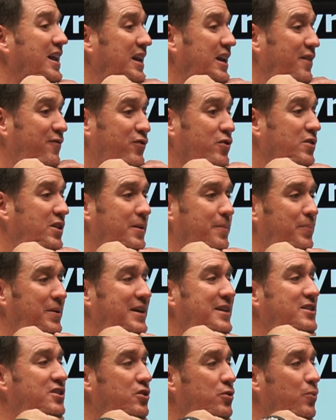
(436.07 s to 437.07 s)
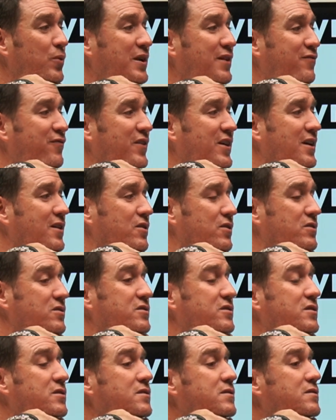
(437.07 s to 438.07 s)
And if you can place three
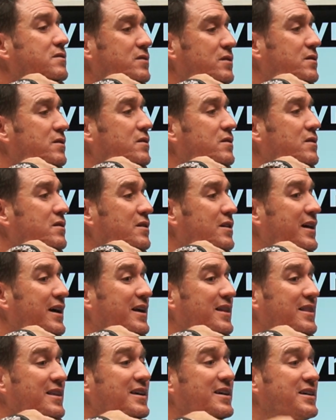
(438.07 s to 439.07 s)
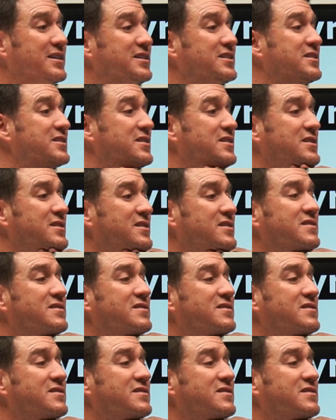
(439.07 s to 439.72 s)
fingers like this,